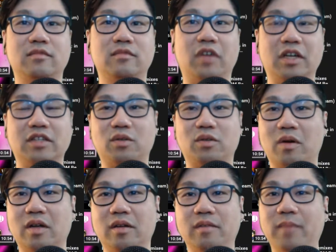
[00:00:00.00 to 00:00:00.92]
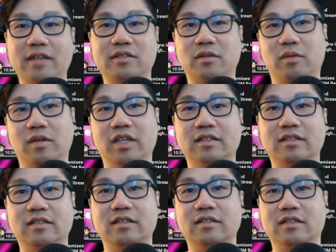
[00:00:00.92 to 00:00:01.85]
Funny story, backstory
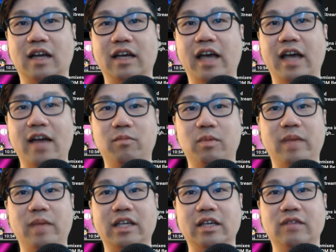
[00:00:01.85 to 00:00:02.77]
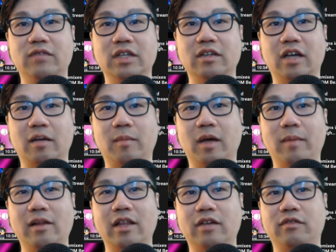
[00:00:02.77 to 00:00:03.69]
is I had been making a video
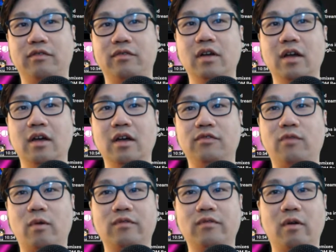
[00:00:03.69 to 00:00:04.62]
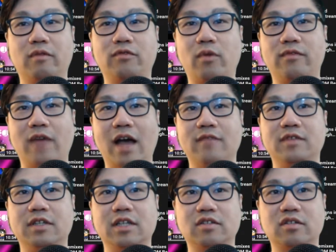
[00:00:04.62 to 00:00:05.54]
about like four or five
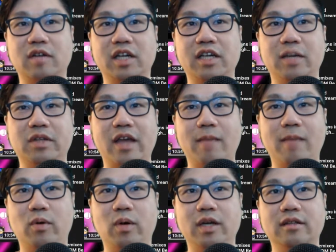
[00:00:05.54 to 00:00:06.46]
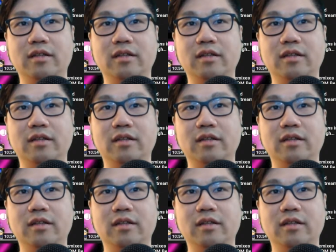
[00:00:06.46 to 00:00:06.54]
videos already up to that point,